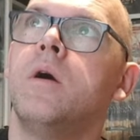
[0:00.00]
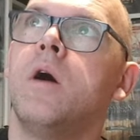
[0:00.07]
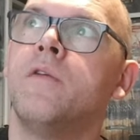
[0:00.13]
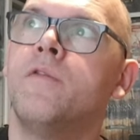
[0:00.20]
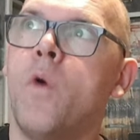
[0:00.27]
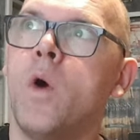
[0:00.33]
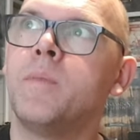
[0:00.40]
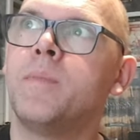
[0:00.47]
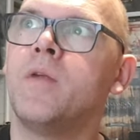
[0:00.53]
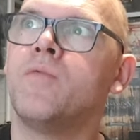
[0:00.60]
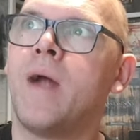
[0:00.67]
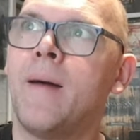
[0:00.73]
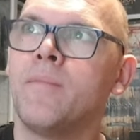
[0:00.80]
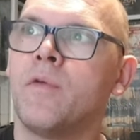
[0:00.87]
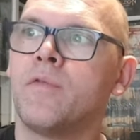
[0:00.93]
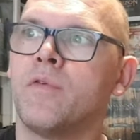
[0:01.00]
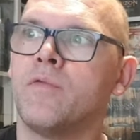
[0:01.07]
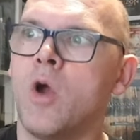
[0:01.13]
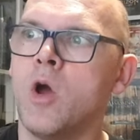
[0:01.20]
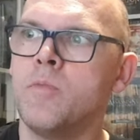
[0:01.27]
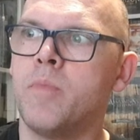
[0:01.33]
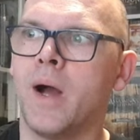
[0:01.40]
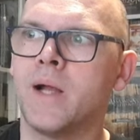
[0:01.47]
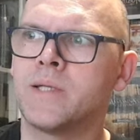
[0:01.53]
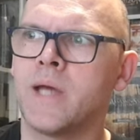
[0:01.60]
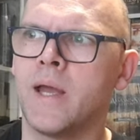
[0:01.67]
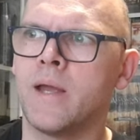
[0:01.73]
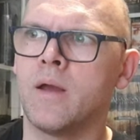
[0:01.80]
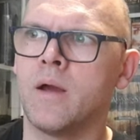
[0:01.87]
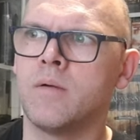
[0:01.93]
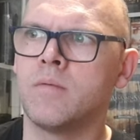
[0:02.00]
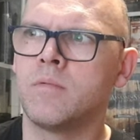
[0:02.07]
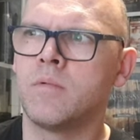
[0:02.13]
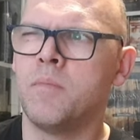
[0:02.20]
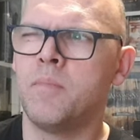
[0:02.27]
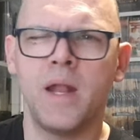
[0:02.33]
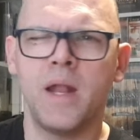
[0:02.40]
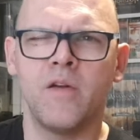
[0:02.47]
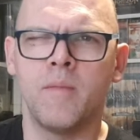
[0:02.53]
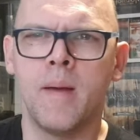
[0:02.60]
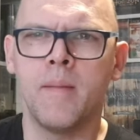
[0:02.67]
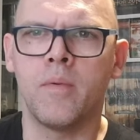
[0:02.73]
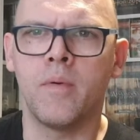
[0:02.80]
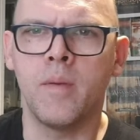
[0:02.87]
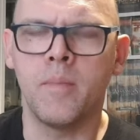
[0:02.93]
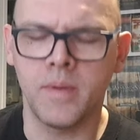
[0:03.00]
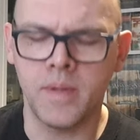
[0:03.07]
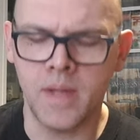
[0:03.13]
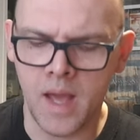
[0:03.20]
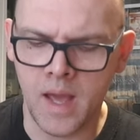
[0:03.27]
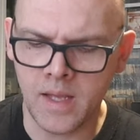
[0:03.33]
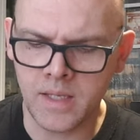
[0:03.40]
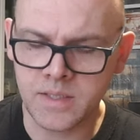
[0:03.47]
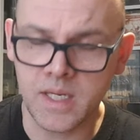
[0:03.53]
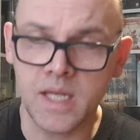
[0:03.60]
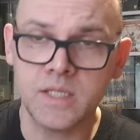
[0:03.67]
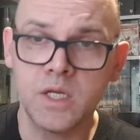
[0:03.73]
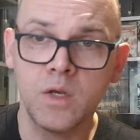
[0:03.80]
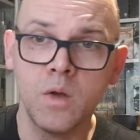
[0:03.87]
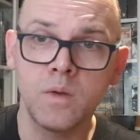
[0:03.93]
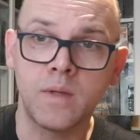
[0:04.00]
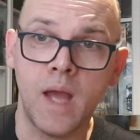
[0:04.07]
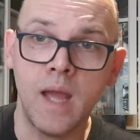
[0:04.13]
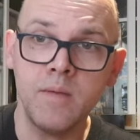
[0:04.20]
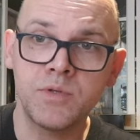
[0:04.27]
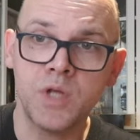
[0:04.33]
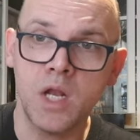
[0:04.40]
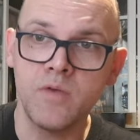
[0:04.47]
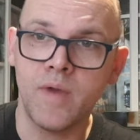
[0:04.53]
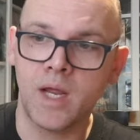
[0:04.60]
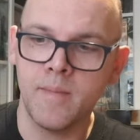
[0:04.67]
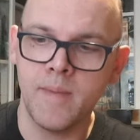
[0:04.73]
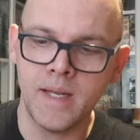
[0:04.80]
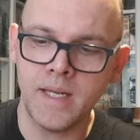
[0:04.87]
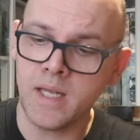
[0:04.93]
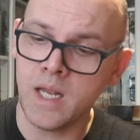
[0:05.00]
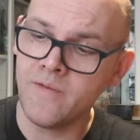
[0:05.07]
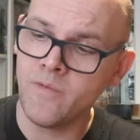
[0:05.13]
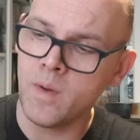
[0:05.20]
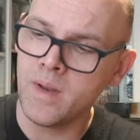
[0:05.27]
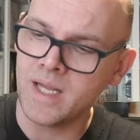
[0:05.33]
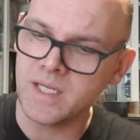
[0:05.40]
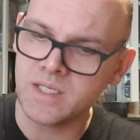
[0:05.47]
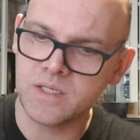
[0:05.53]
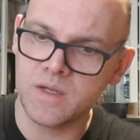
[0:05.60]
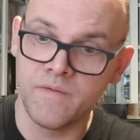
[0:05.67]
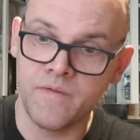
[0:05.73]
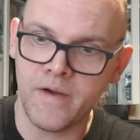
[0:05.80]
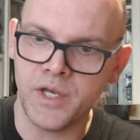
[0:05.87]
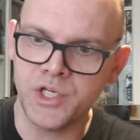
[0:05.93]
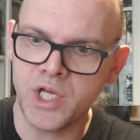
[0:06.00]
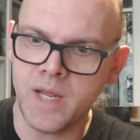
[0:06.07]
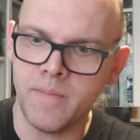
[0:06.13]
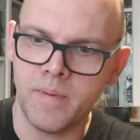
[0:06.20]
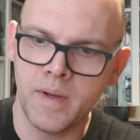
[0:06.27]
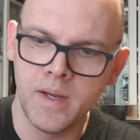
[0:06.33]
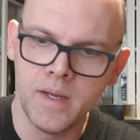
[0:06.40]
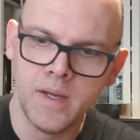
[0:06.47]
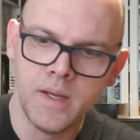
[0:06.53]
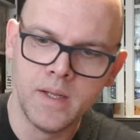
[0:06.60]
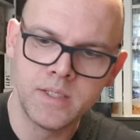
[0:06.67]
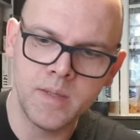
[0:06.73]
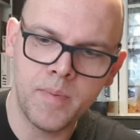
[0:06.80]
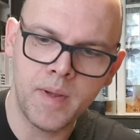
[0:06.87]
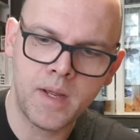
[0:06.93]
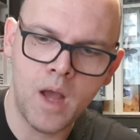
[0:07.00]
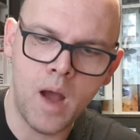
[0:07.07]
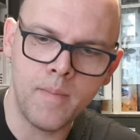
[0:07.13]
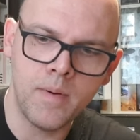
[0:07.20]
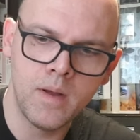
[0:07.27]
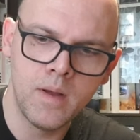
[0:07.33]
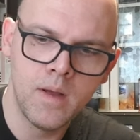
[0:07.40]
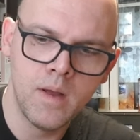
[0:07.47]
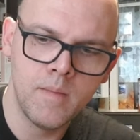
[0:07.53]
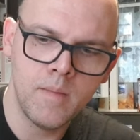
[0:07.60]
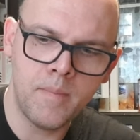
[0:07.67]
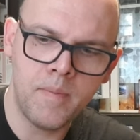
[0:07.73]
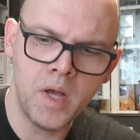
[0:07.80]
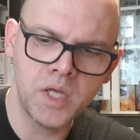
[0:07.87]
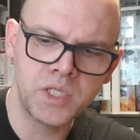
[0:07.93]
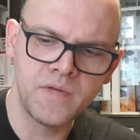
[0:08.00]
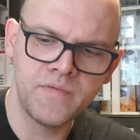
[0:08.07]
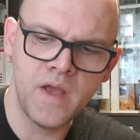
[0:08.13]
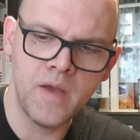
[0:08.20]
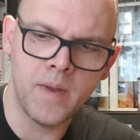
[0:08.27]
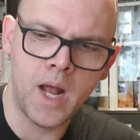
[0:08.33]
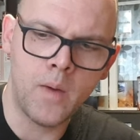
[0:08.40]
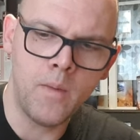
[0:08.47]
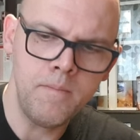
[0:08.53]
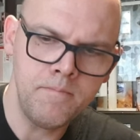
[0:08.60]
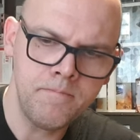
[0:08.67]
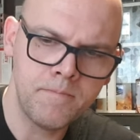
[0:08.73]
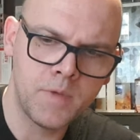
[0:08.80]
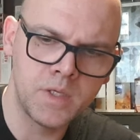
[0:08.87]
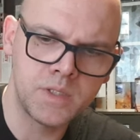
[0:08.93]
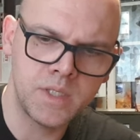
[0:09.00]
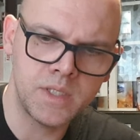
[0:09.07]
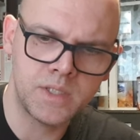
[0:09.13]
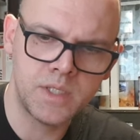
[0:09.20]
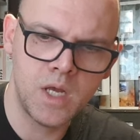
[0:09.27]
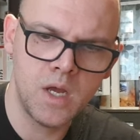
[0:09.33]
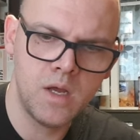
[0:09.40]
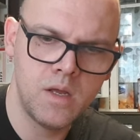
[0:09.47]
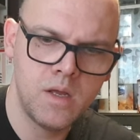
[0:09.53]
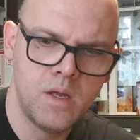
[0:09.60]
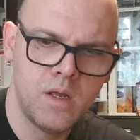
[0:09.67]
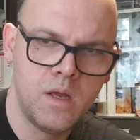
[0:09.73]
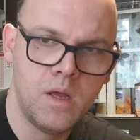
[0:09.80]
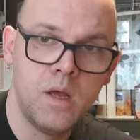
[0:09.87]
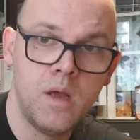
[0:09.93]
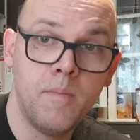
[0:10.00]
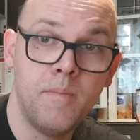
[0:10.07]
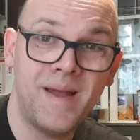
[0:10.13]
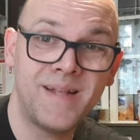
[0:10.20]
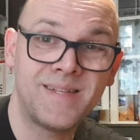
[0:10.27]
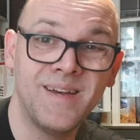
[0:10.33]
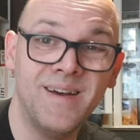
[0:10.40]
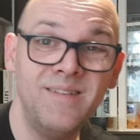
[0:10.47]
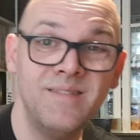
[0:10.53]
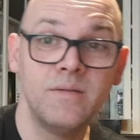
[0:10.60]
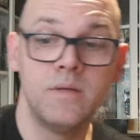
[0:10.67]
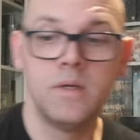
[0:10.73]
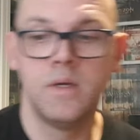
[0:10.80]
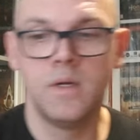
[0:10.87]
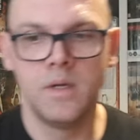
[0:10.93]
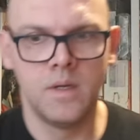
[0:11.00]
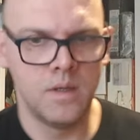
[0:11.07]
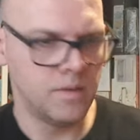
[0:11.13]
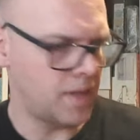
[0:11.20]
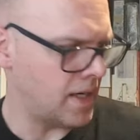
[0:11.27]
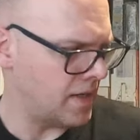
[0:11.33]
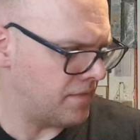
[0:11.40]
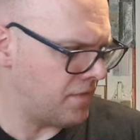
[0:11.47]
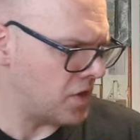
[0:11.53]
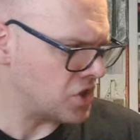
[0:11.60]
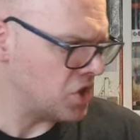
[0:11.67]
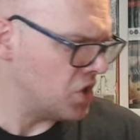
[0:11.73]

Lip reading: avoid being rammed off the road by a tanker. I barely remember it, but yeah, it's a good game. Certainly recommend it. Another one that's very cheap to pick up. I'll persevere with that one because it's better than it first